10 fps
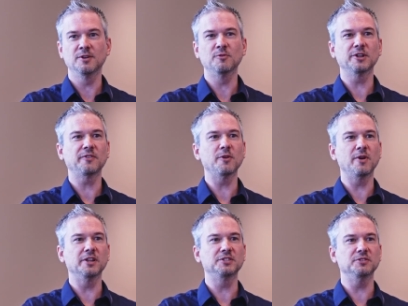What if I
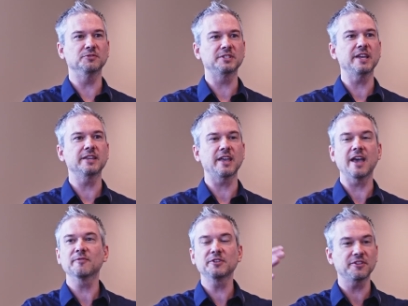wanted to take
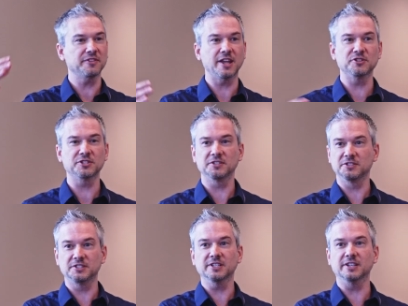everything that I just
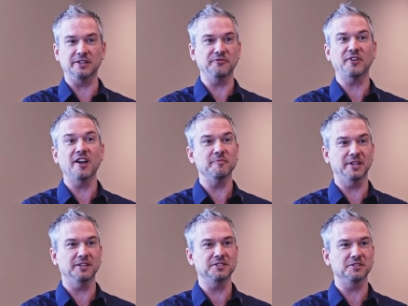did in five
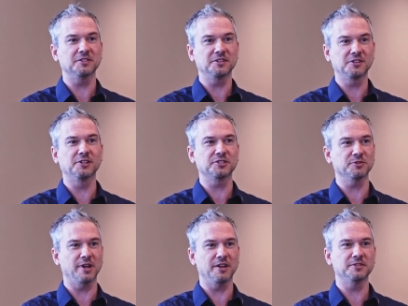minutes and clicked
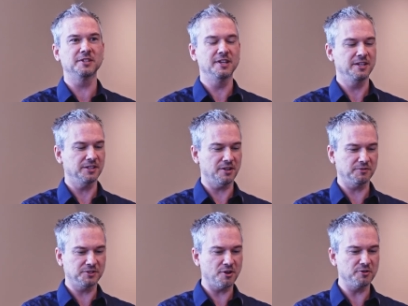around, you know,
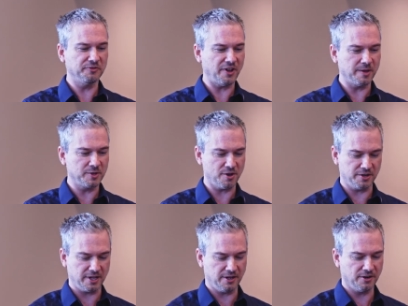total vibe
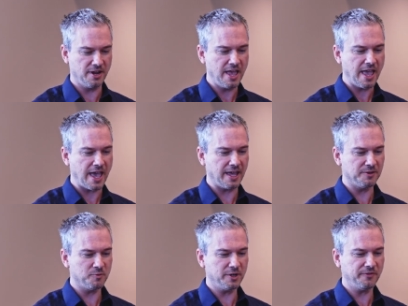coding here,
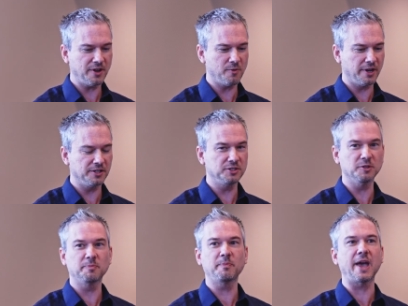and what if I wanted
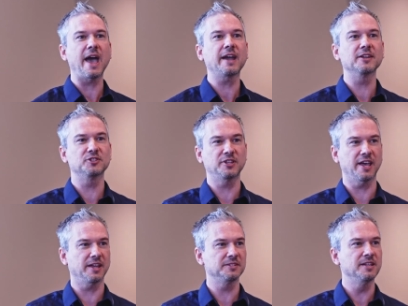to package
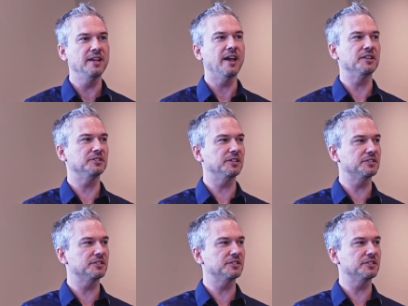that as an